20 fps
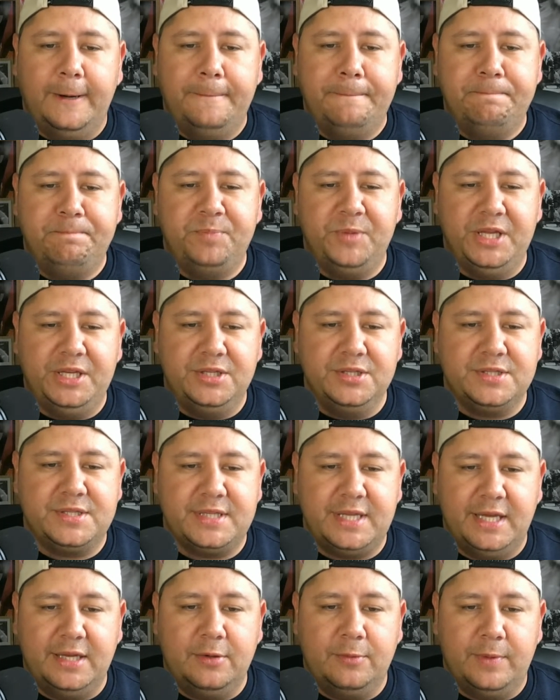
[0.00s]
They just
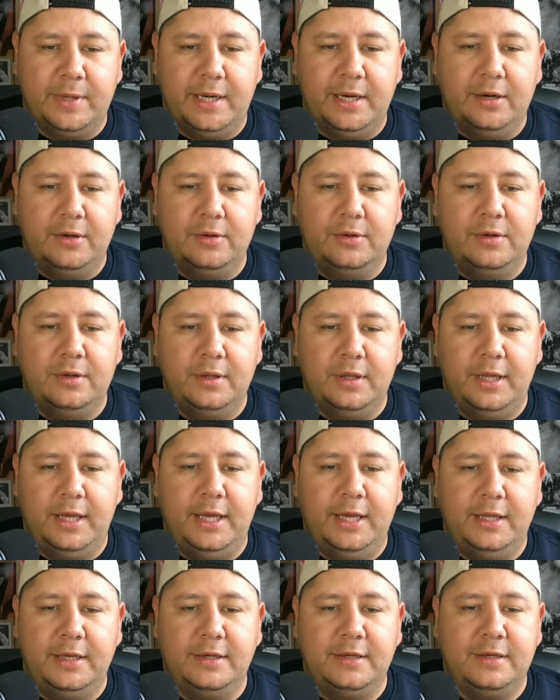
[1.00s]
stand around
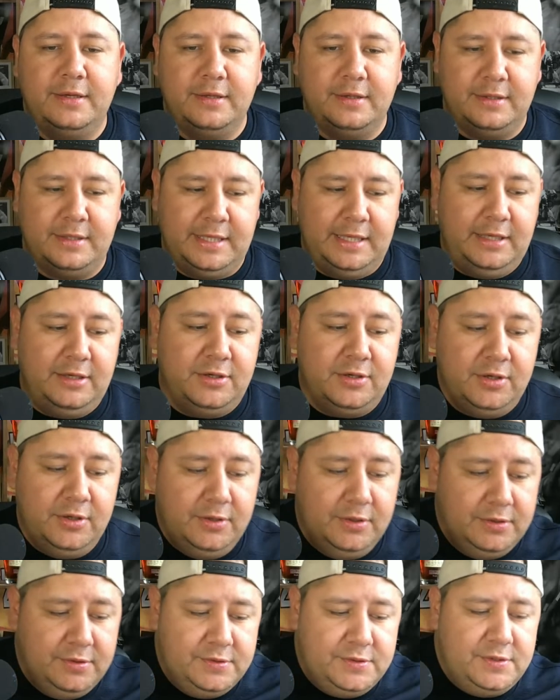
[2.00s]
and take
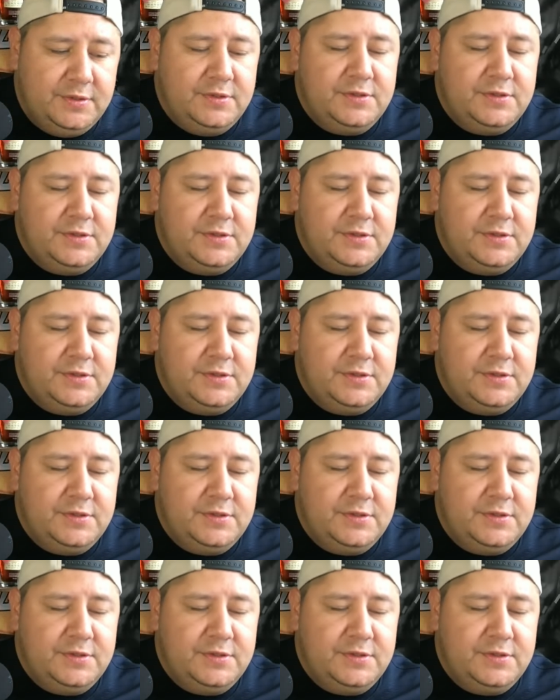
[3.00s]
turns.